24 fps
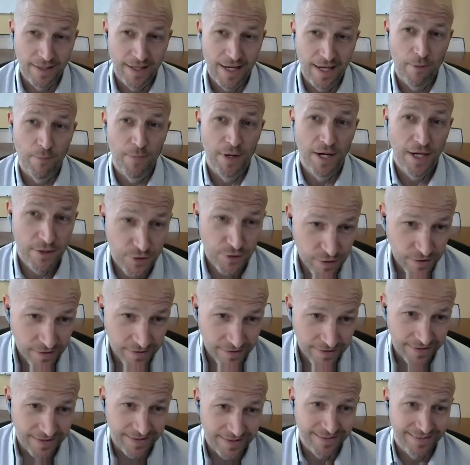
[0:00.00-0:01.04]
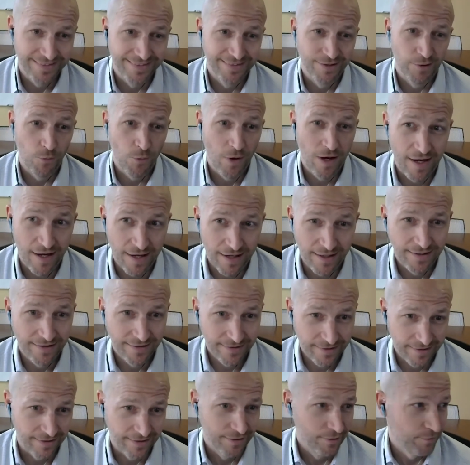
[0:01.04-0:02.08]
how much and why,
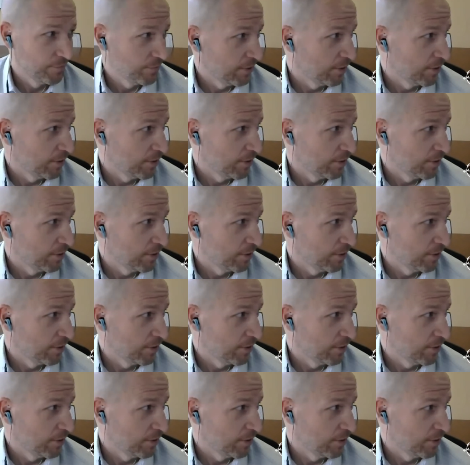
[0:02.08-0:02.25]
kind of.